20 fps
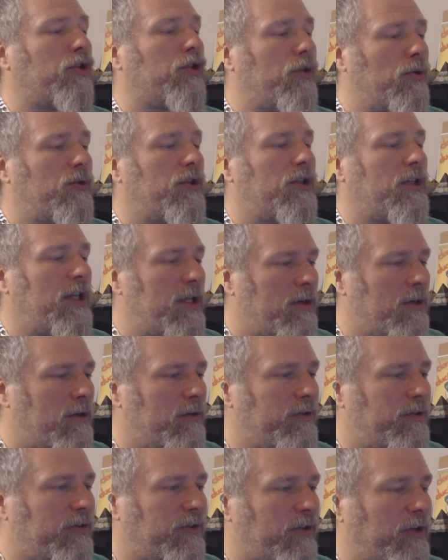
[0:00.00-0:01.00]
two
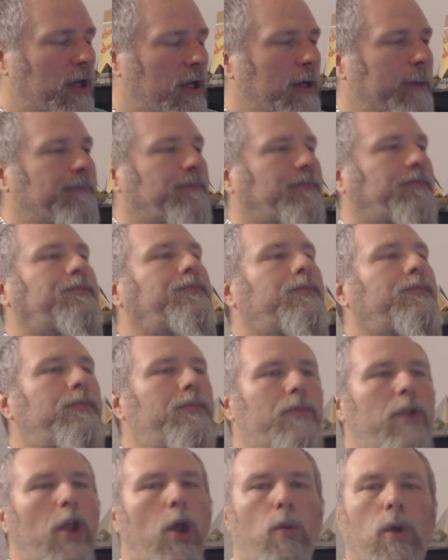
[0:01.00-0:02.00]
years,
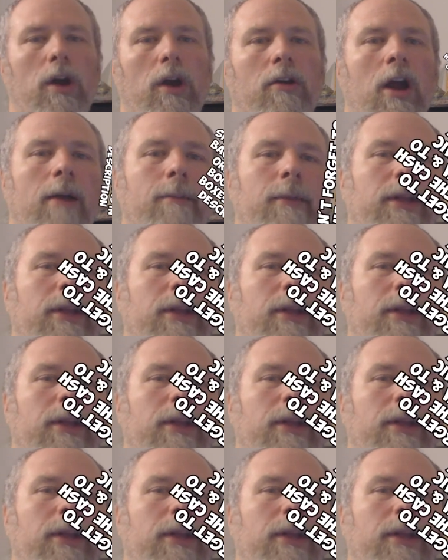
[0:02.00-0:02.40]
where